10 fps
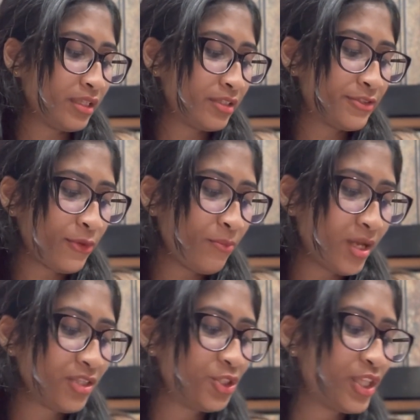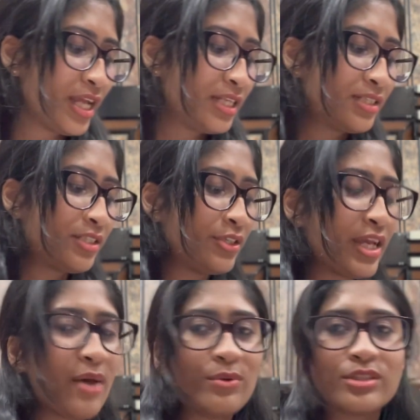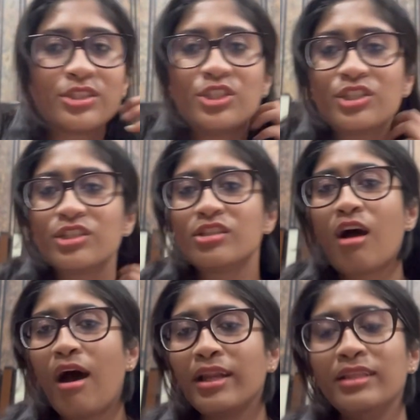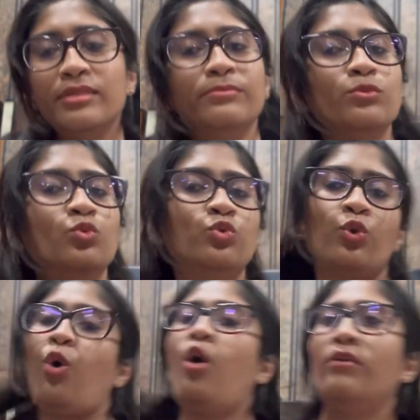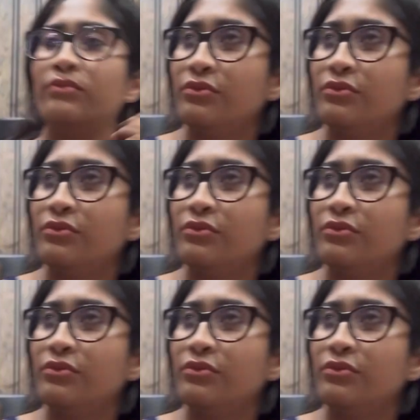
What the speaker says: so much that today I was just not in the mood of